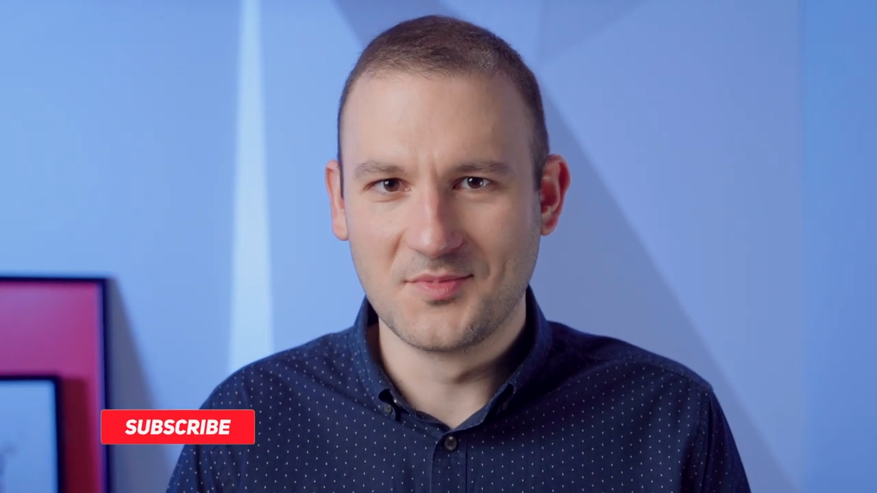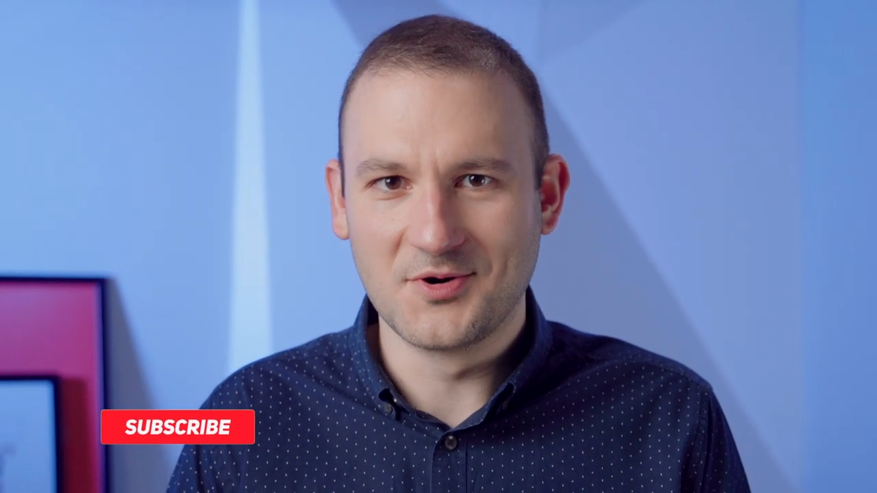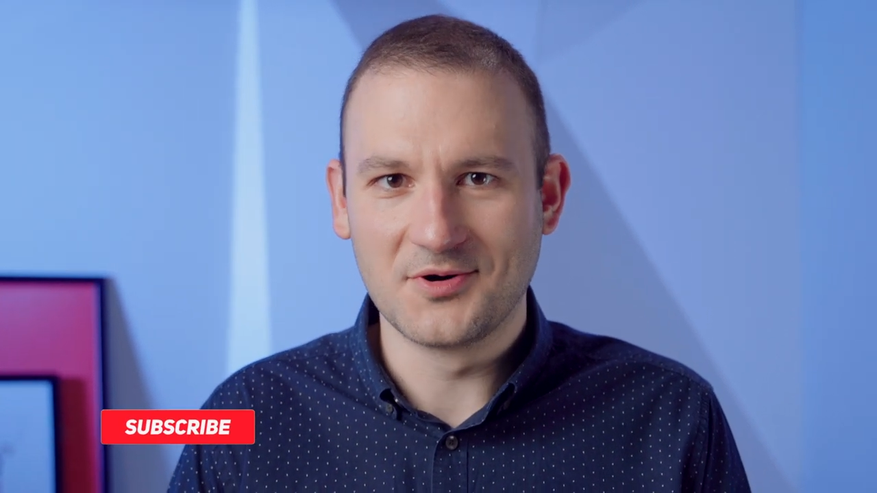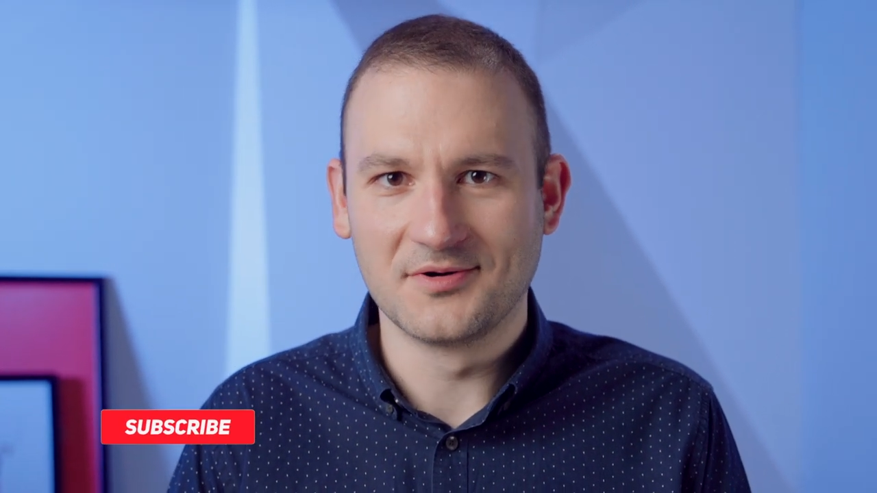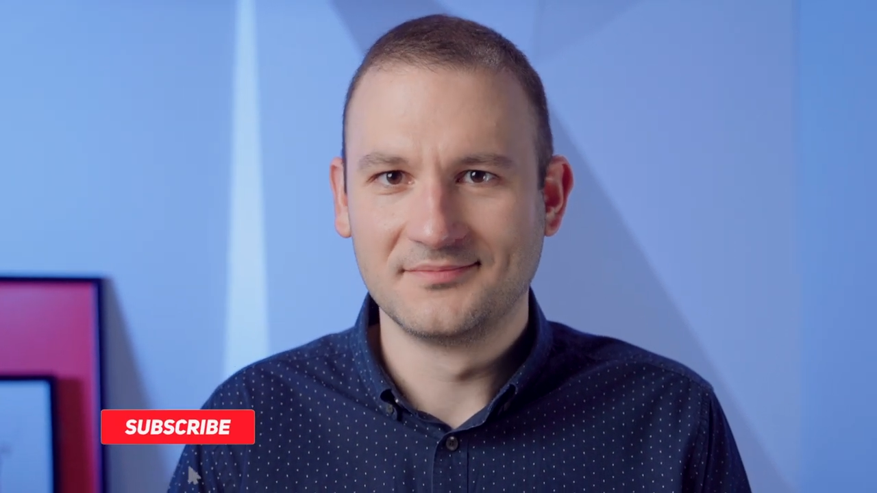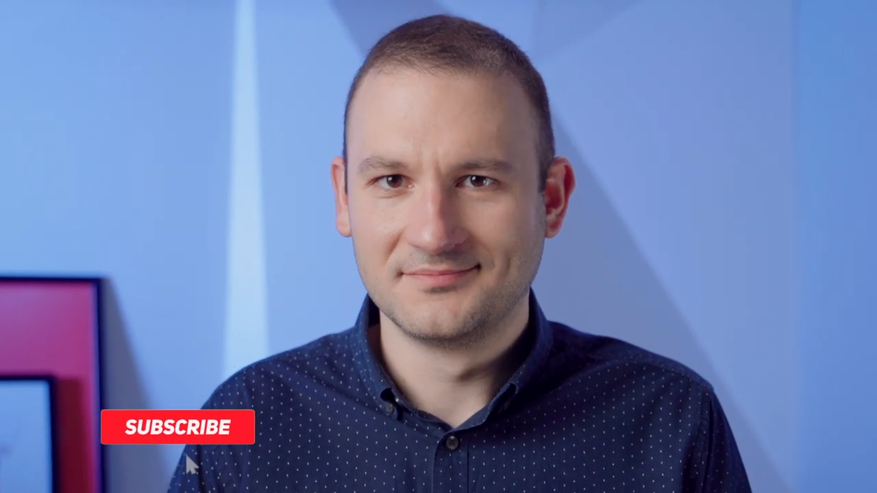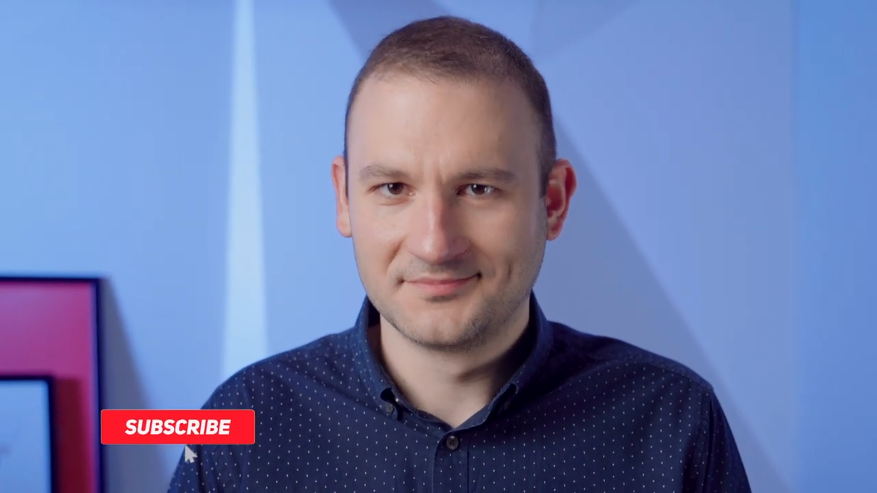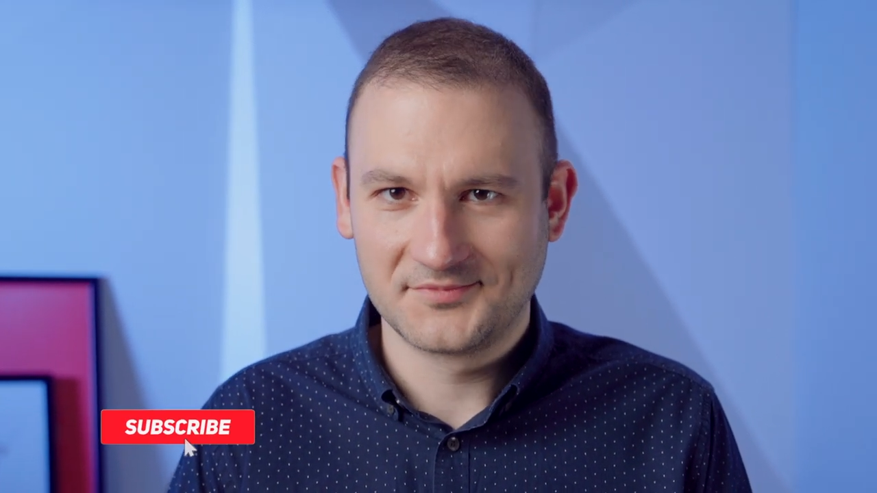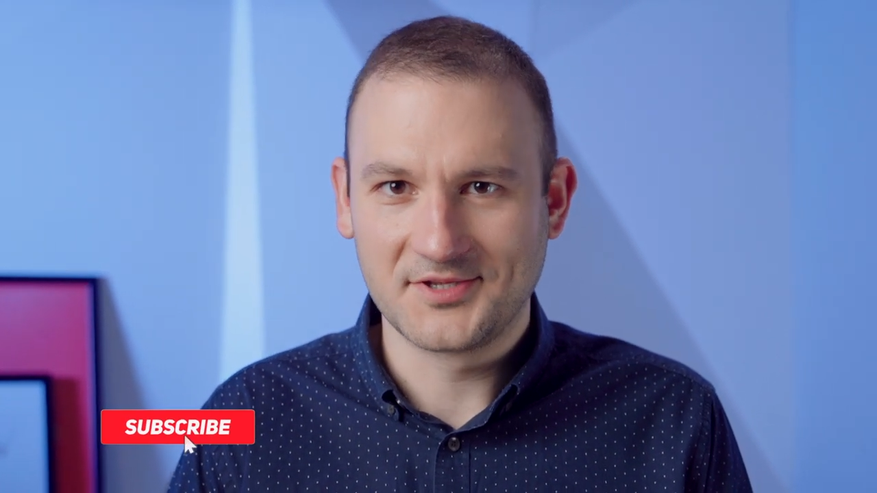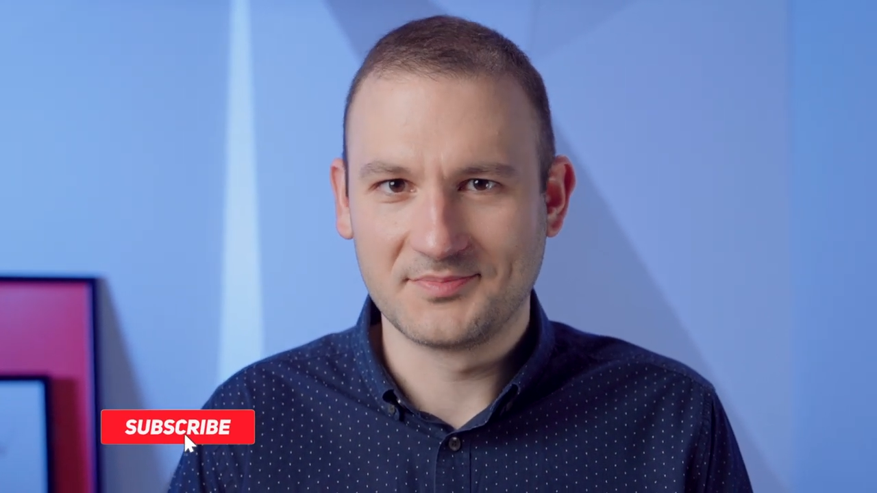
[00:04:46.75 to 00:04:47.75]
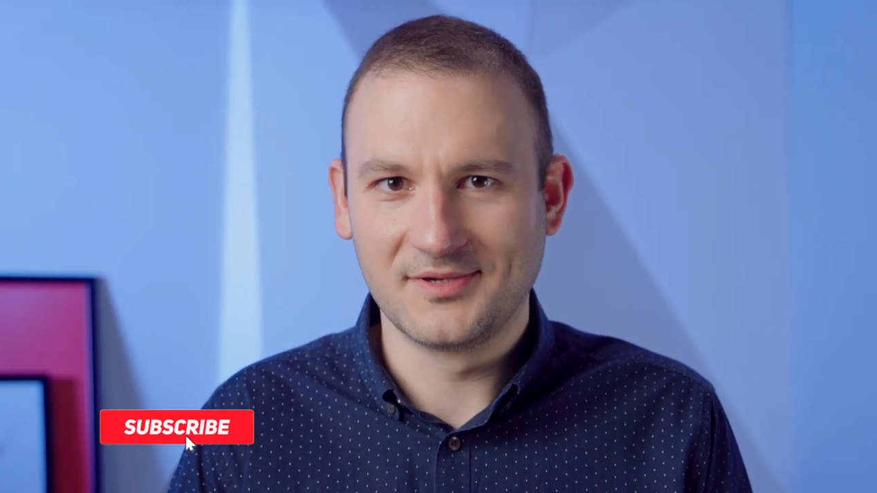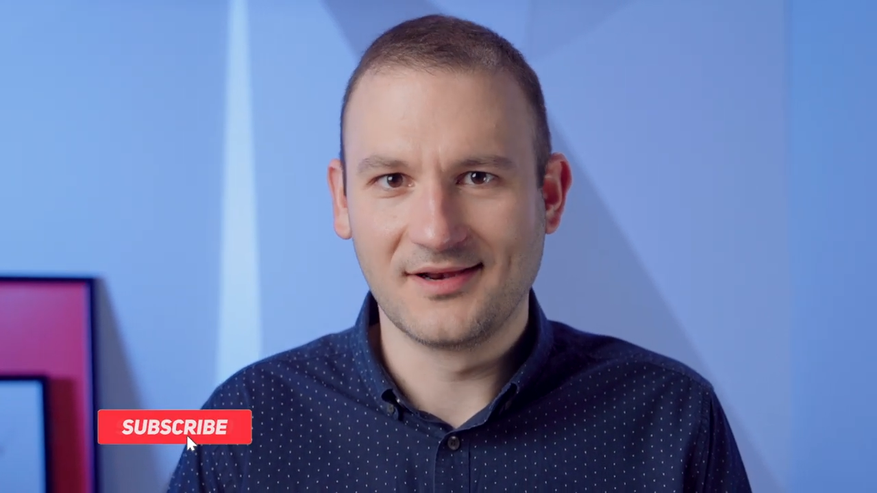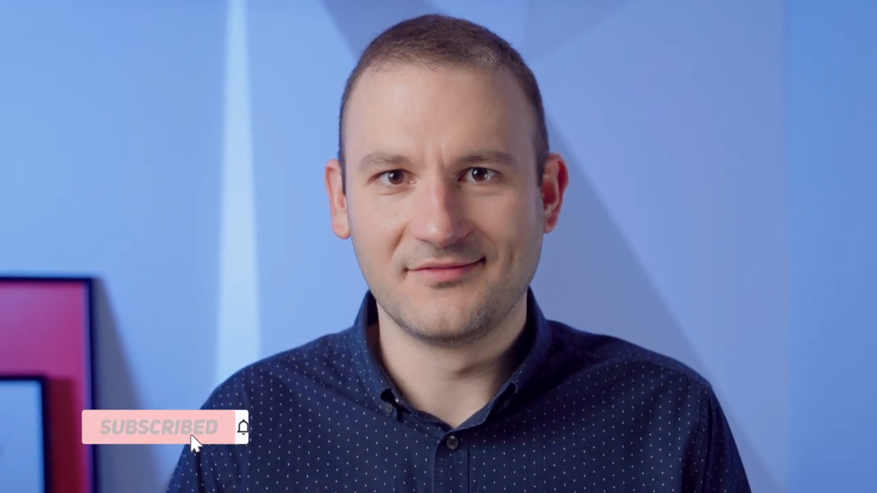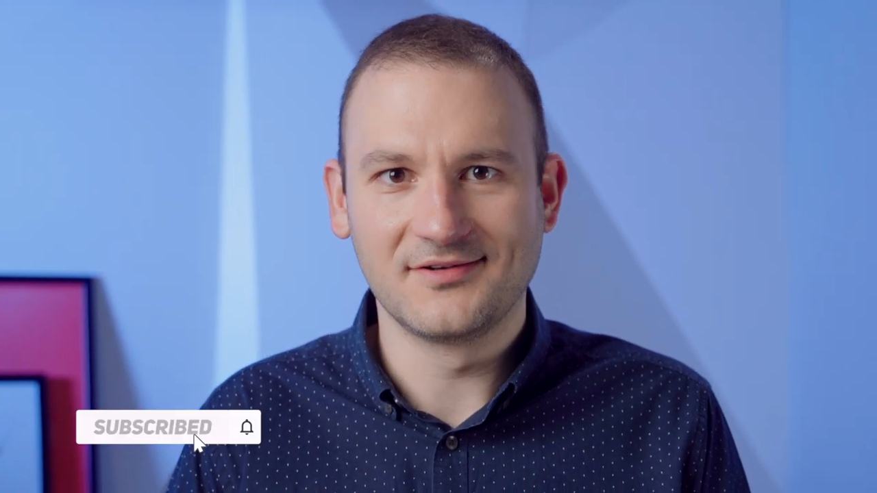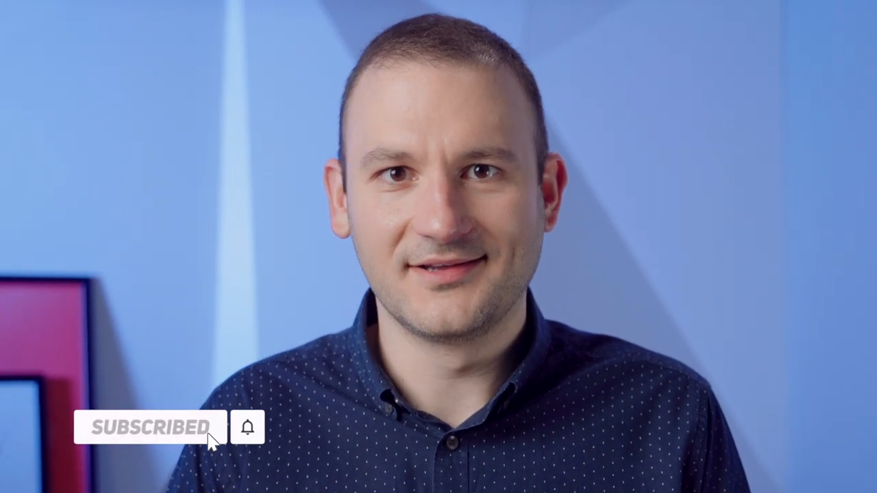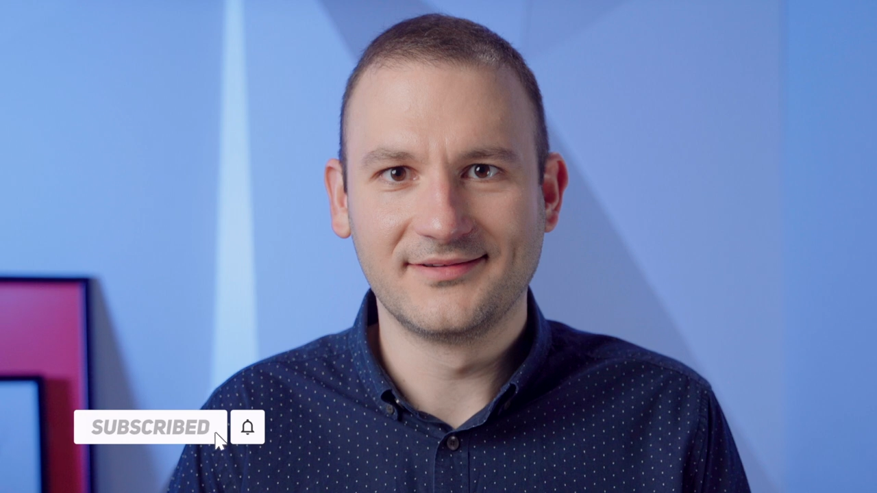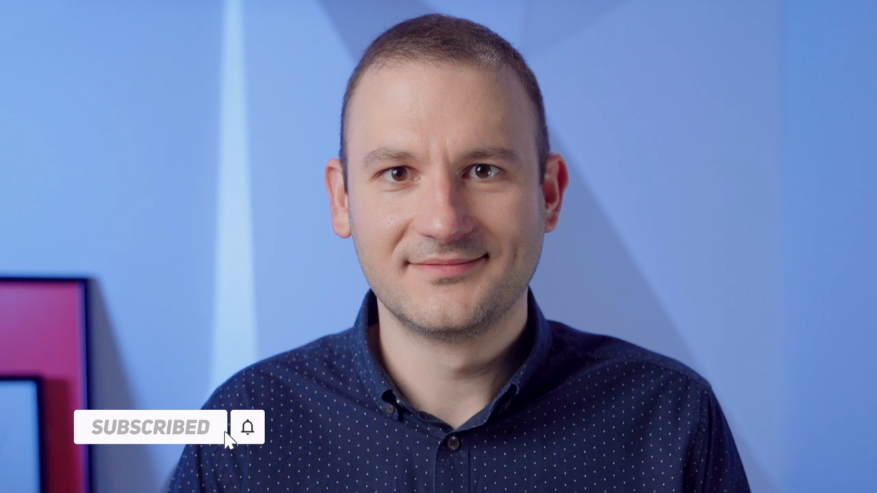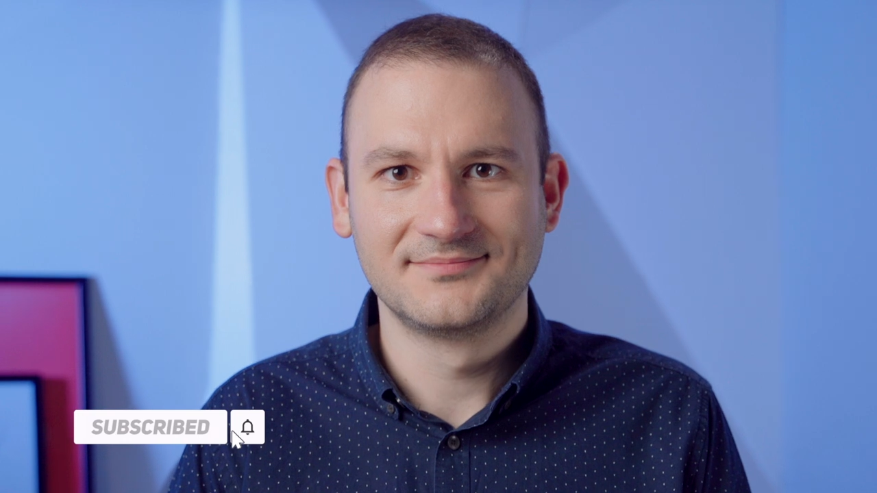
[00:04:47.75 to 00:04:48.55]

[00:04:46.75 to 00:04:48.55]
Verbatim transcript: more. That'd be lovely.